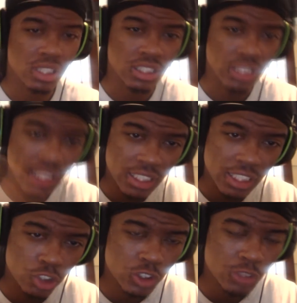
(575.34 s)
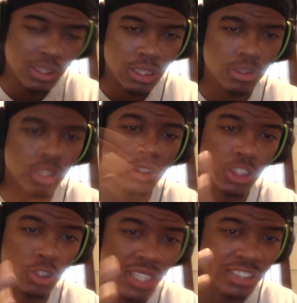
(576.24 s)
put a link in the description box down below
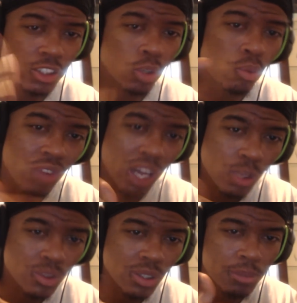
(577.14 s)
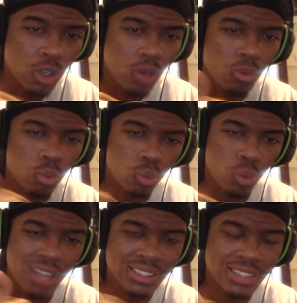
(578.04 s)
to you guys to go
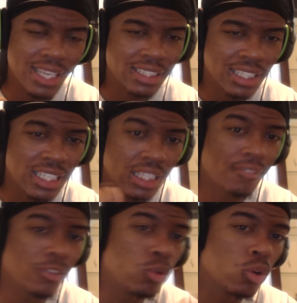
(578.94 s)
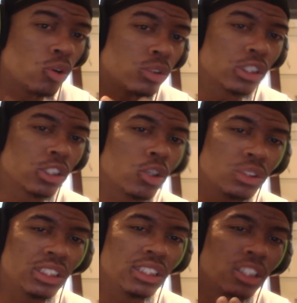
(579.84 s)
watch that link if you want to
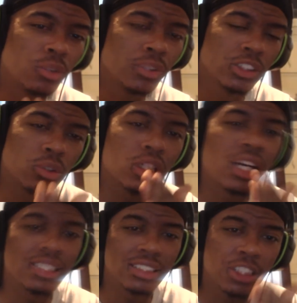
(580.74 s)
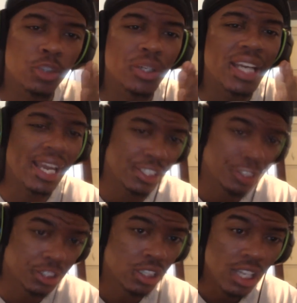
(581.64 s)
go see the original content
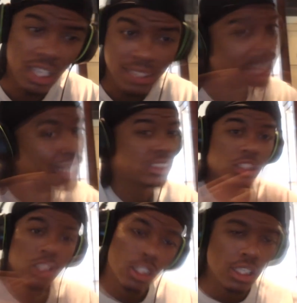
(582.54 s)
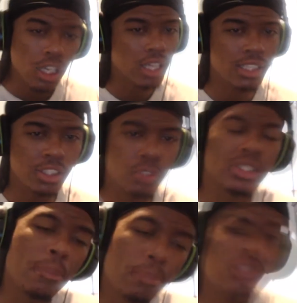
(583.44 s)
creator. That's literally all I can do,
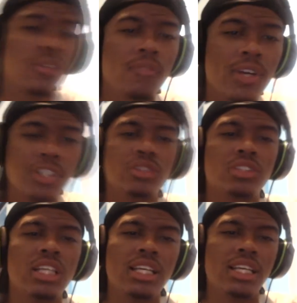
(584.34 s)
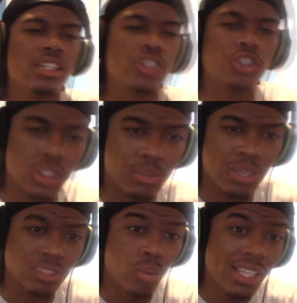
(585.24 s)
because I put the fair use thing in the description
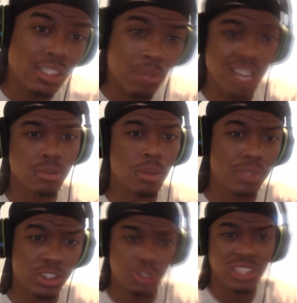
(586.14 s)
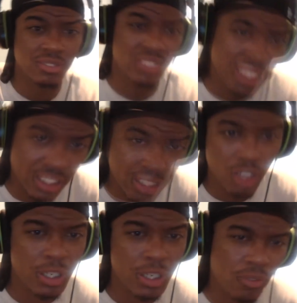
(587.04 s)
box way at the bottom. I'm pretty sure you guys have seen it
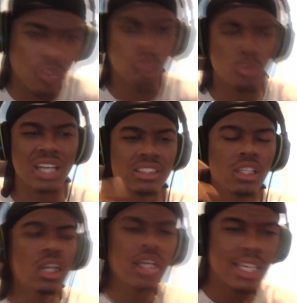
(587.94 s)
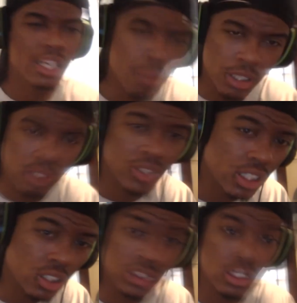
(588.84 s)
already before you watch any of my other
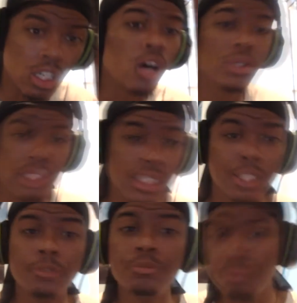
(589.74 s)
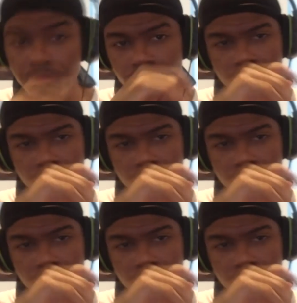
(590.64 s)
videos. It's always there,